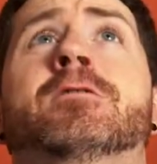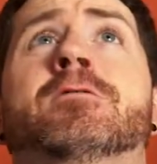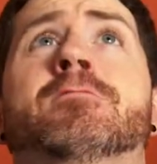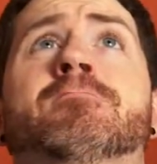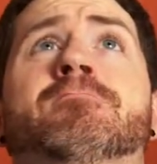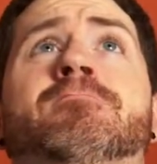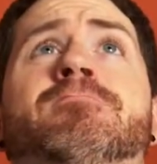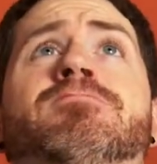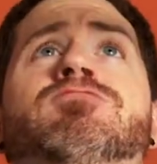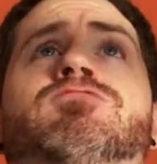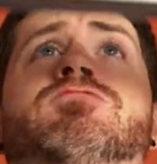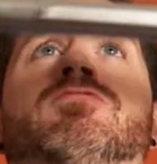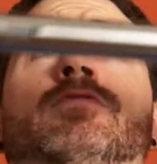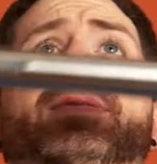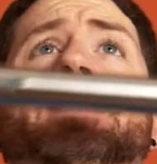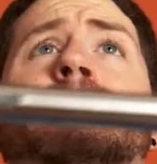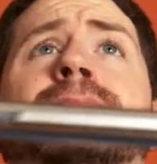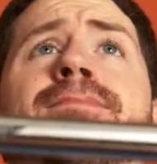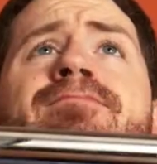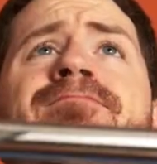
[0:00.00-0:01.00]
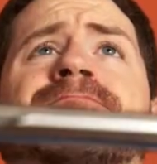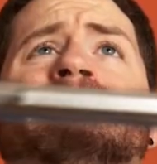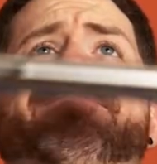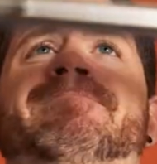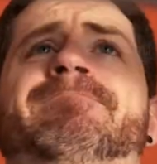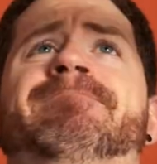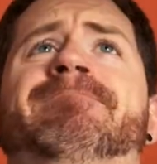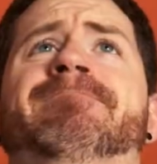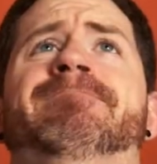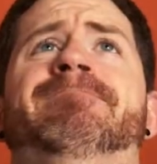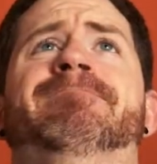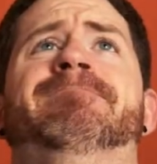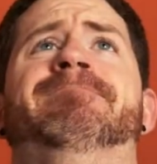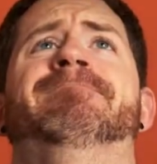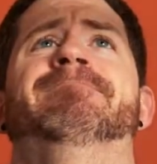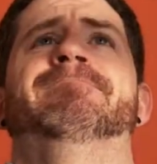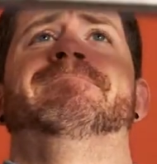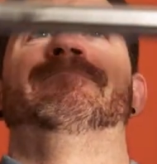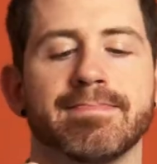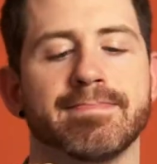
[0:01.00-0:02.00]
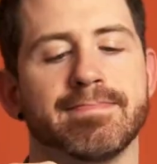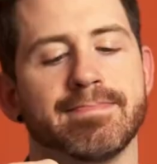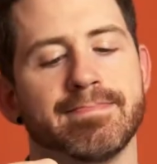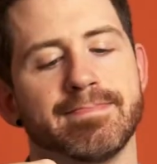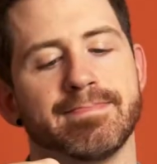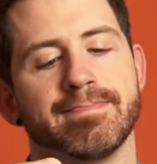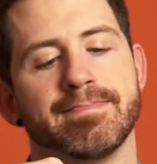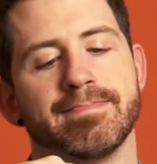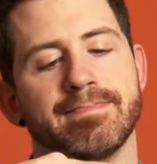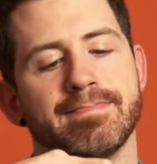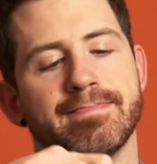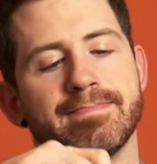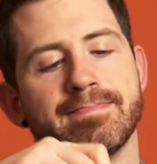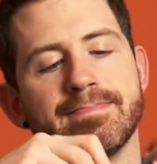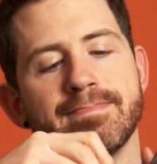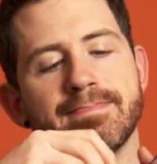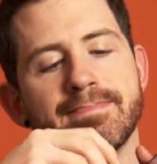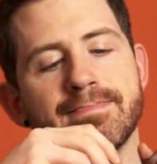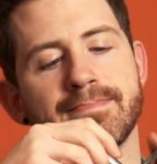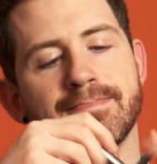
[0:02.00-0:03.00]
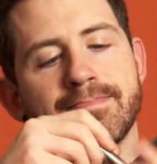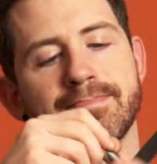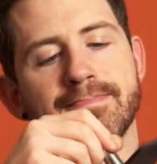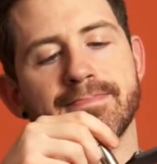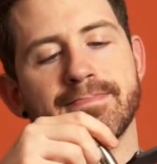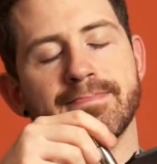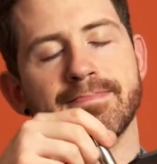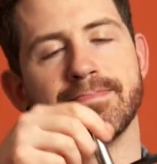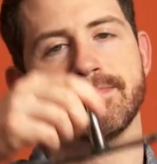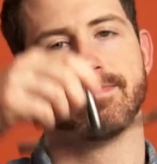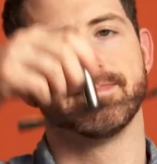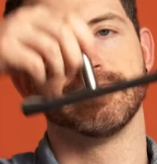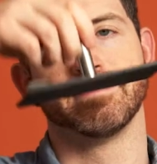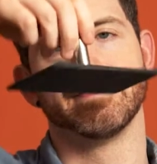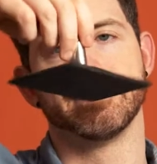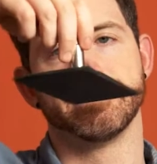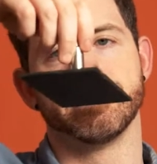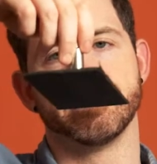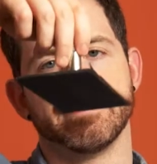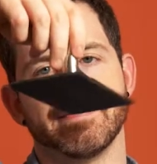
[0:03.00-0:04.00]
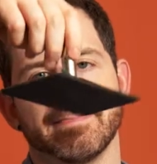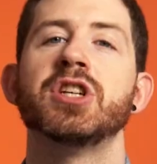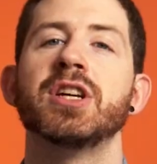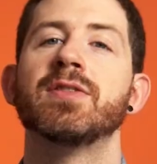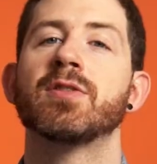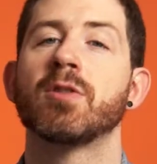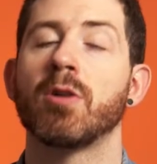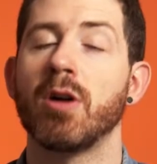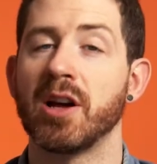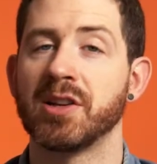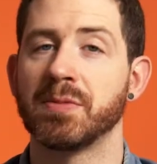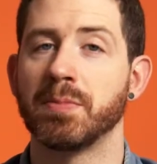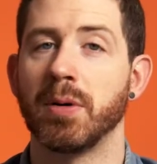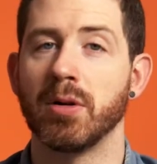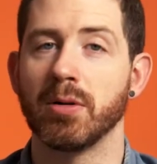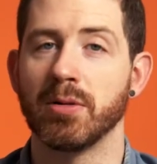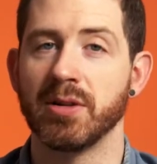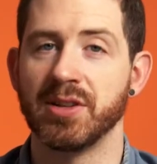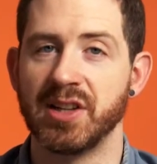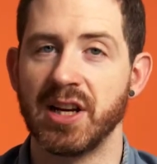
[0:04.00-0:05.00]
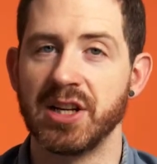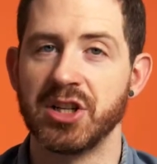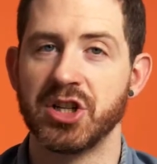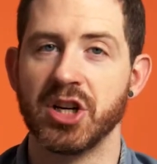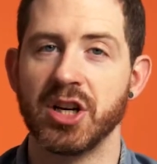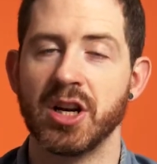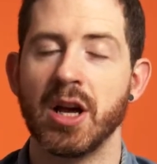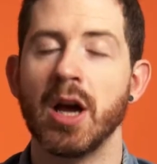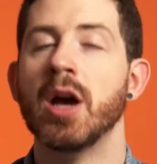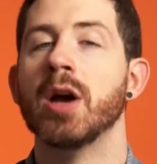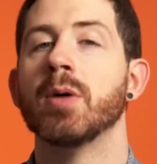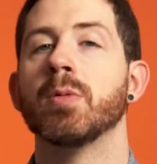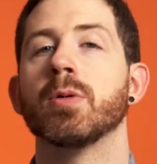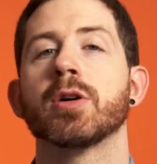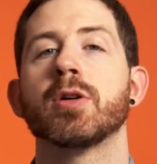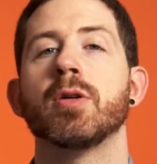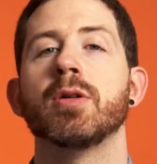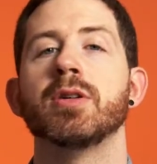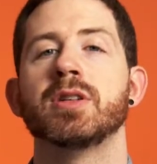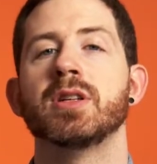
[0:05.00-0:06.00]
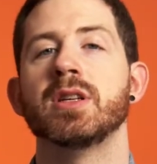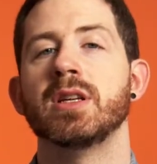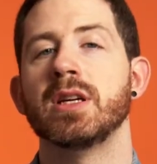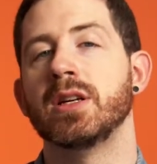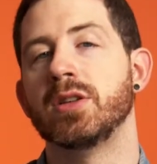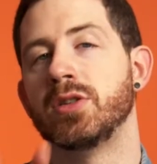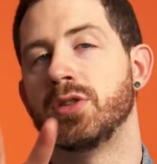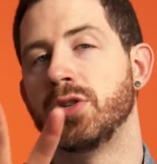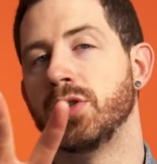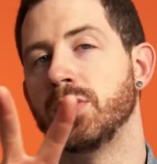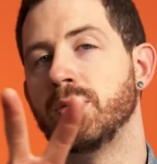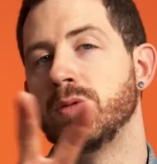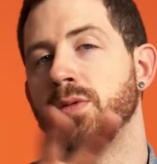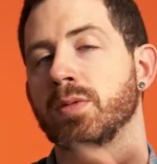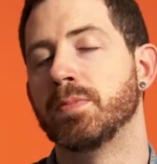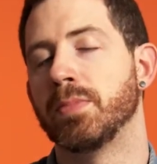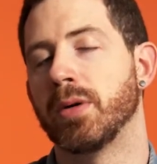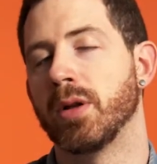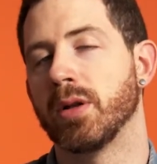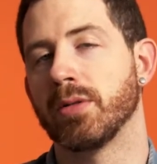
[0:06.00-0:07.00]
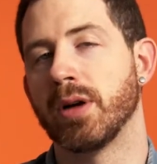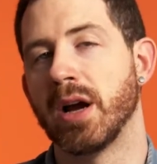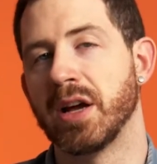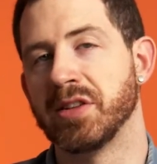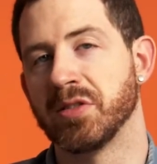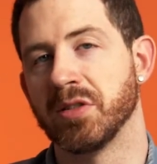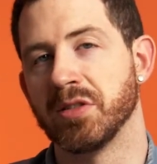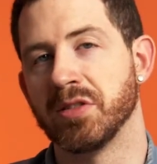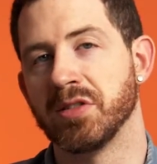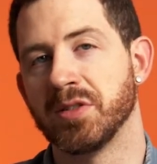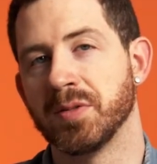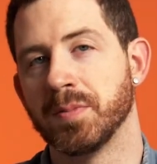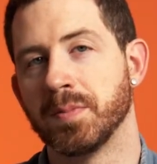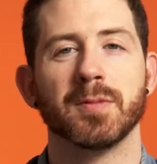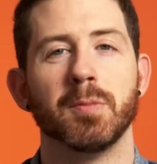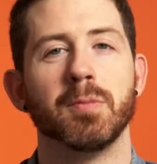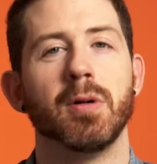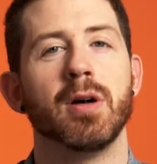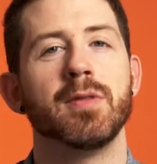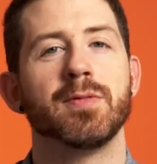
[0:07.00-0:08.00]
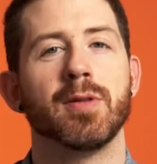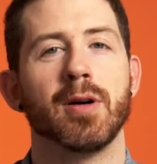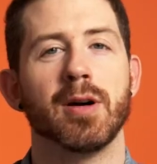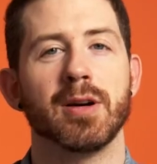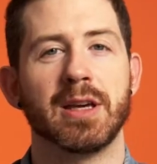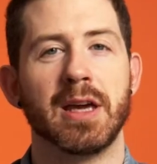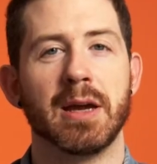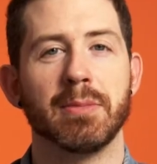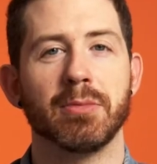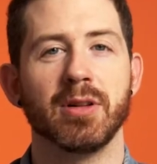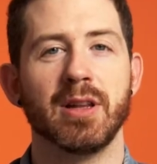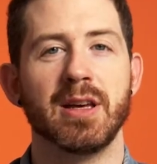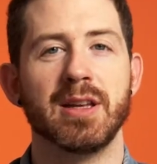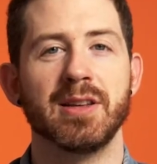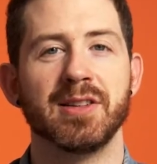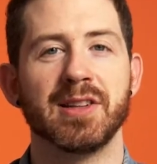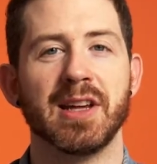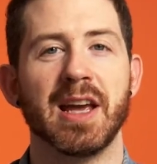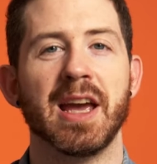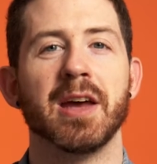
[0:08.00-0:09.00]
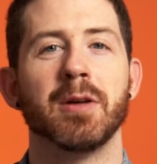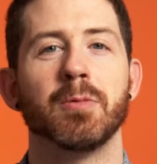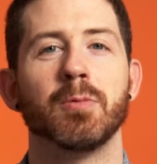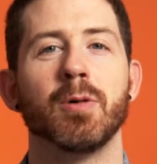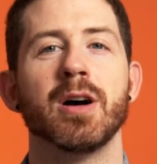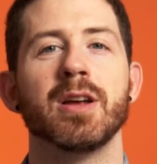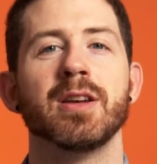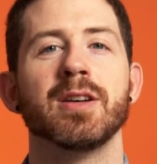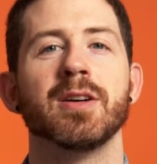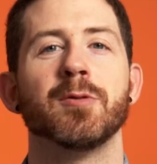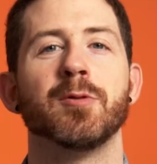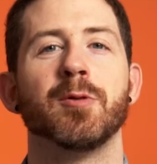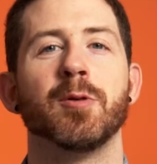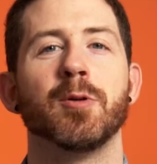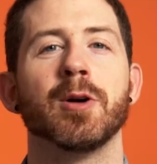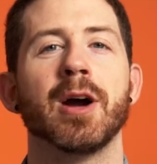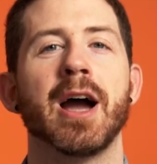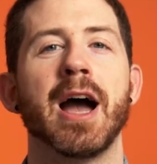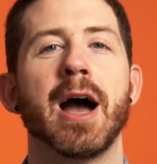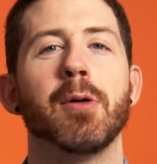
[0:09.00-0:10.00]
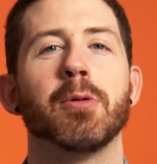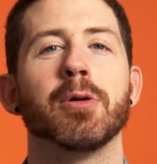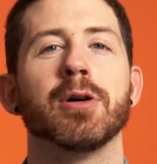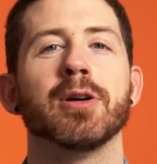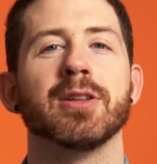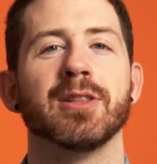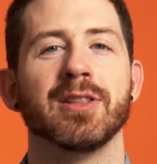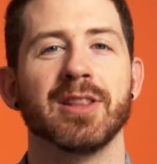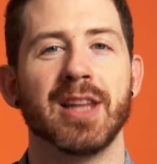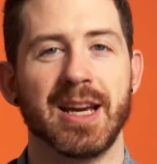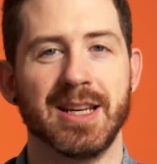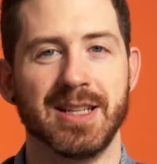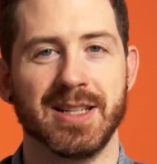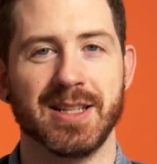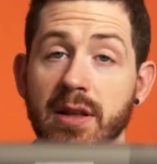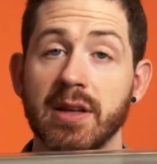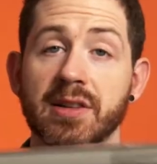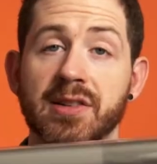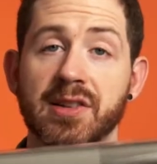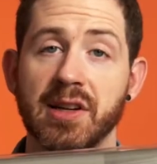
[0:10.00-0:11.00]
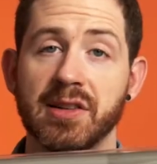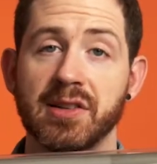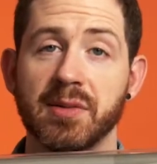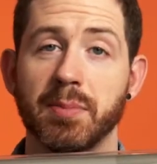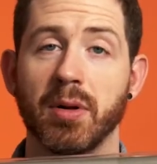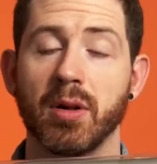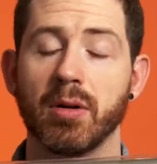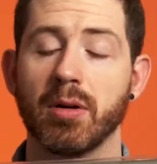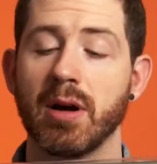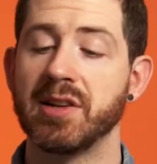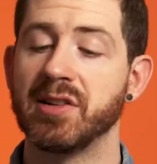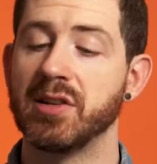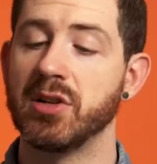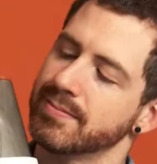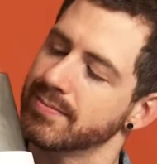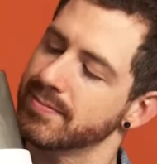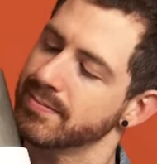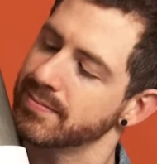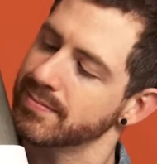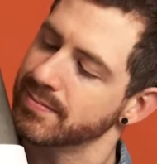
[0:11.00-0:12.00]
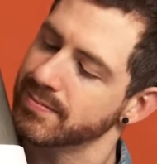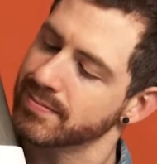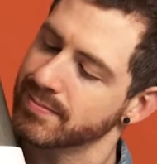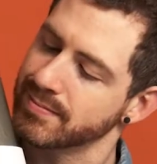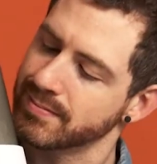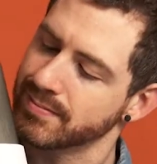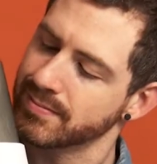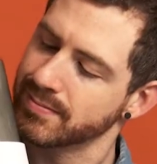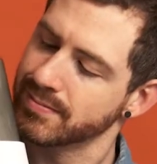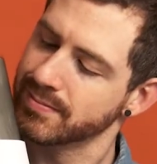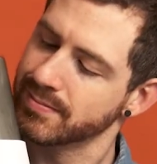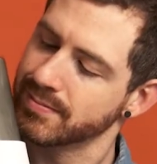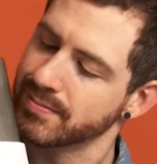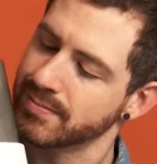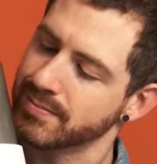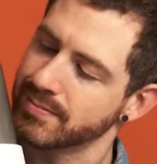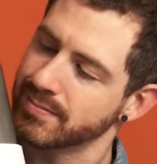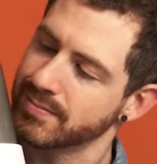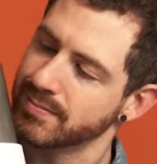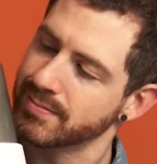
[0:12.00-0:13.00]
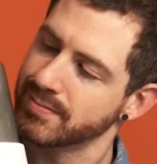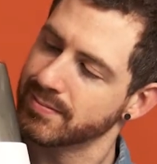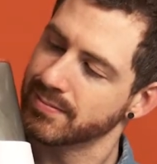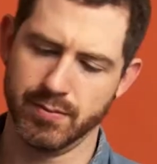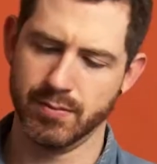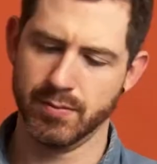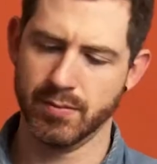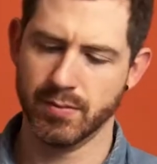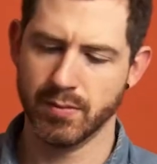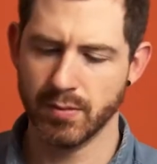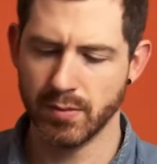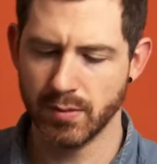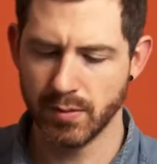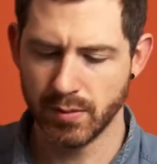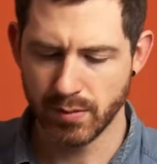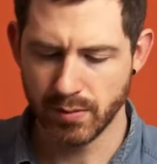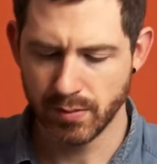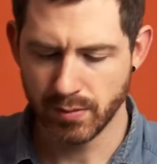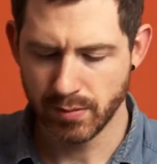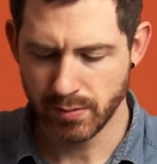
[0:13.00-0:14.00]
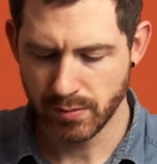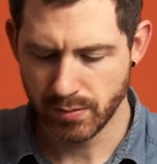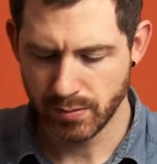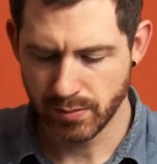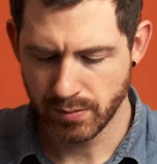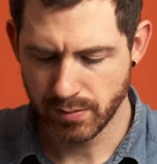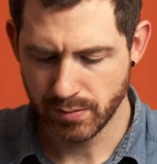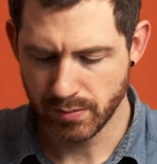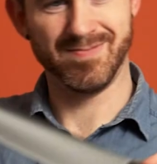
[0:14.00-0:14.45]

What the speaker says: and depending on the size of your product, a baby plate. In order to achieve cross-polarization, we're going to need 2 polarizers. 1 for our camera lens and 1 for our light. This is a polarizing gel and this is going to go on our beauty dish with our grid,